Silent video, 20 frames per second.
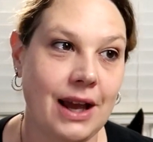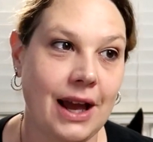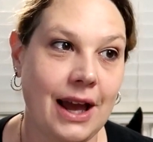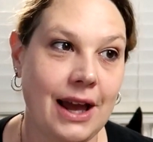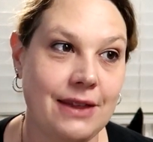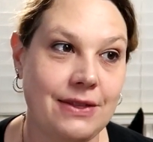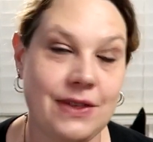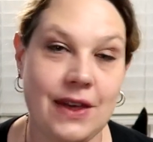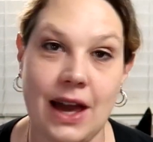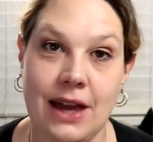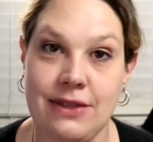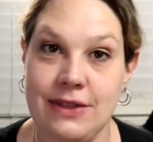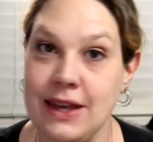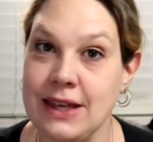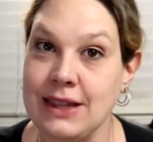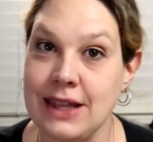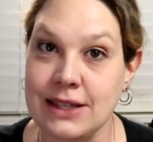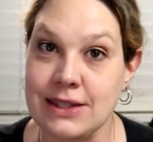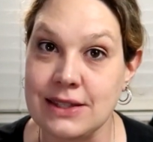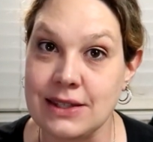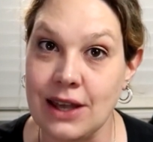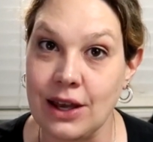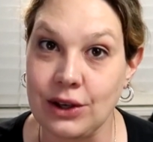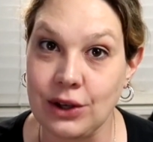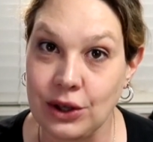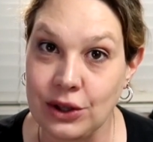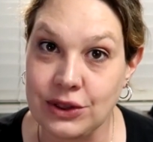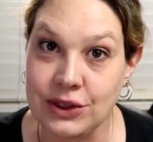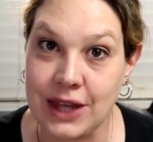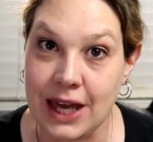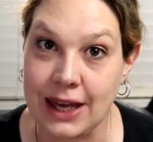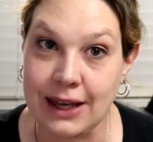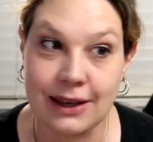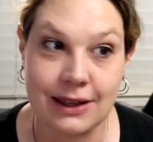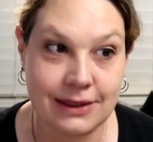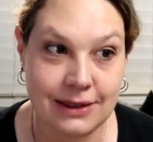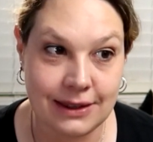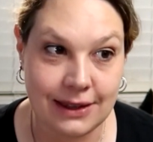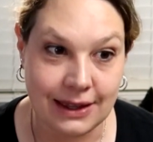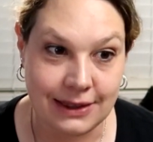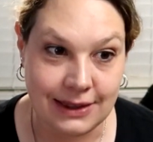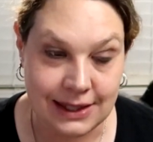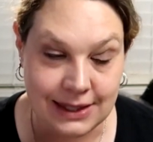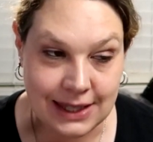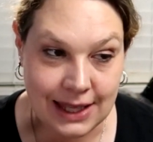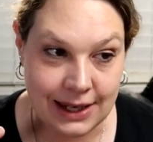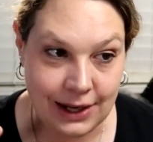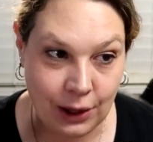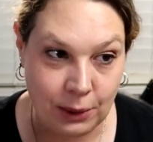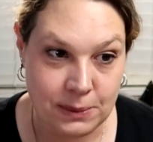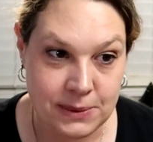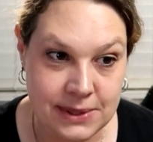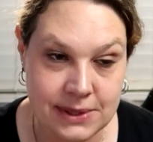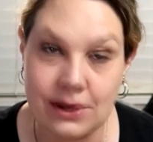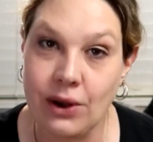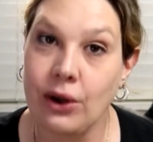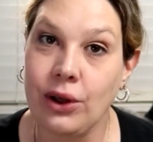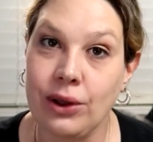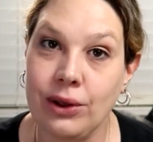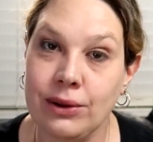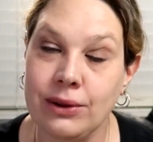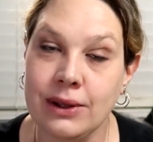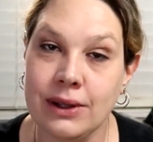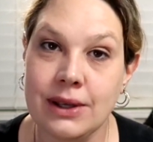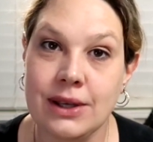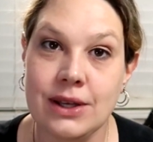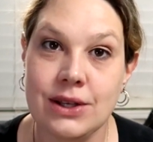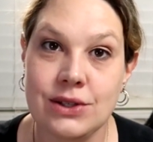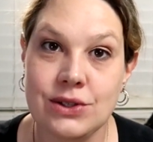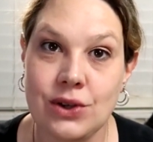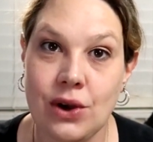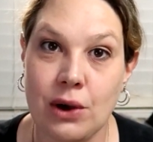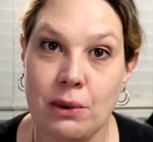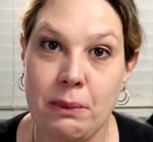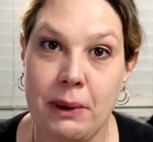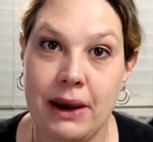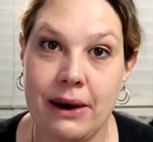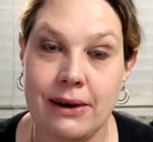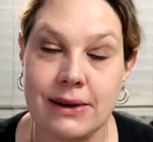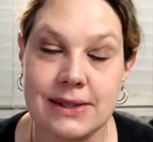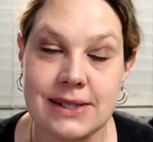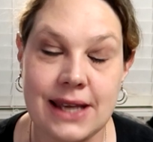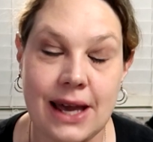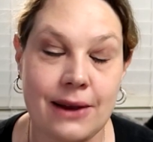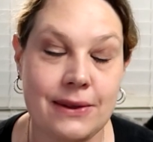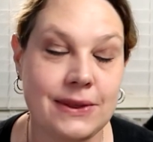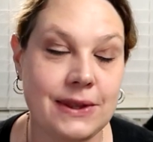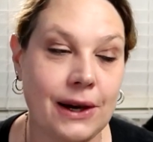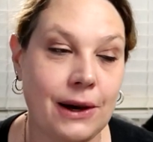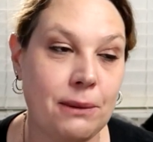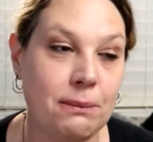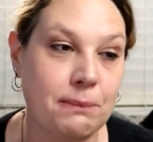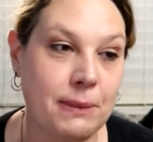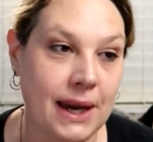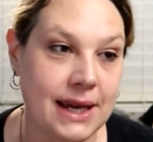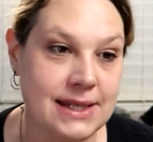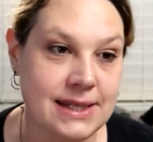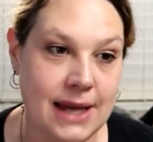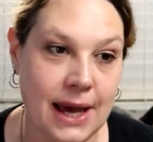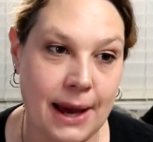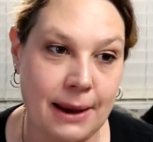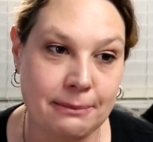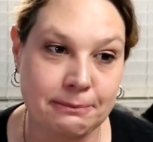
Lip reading: I think that's a good thing. I think that helps all dog parents out there. But